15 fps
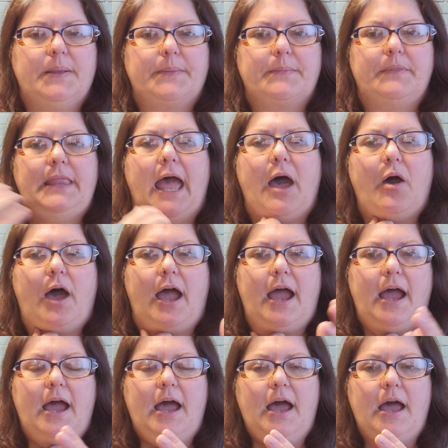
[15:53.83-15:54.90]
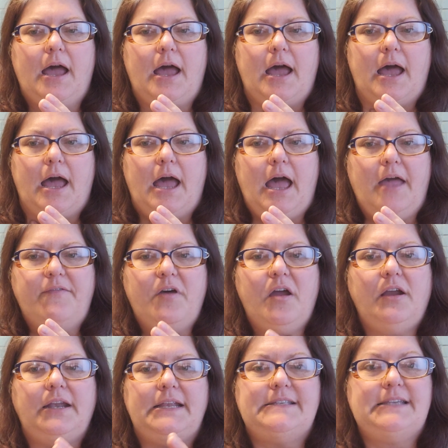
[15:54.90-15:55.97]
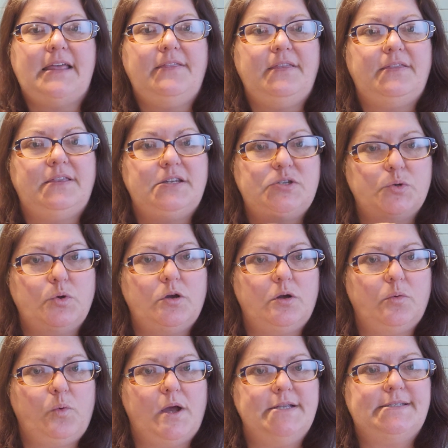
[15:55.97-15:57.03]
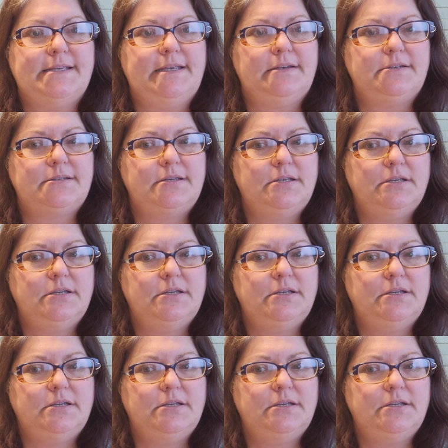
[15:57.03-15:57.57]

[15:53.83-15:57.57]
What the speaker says: Now, I've already said that the door wasn't,